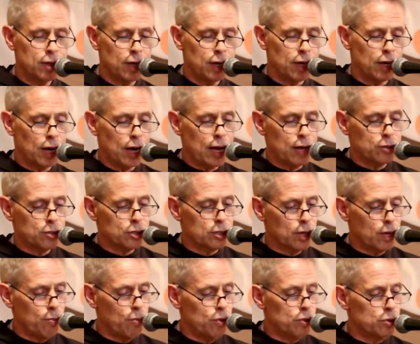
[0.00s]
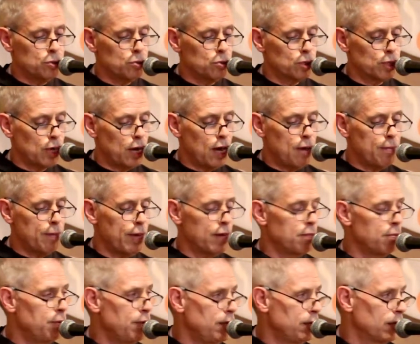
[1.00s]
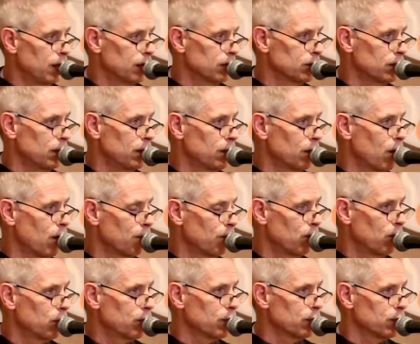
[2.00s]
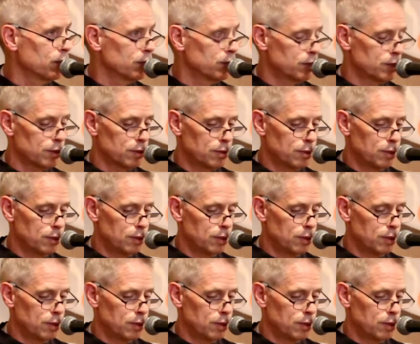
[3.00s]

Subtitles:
and allow someone to come and meet us in our brokenness.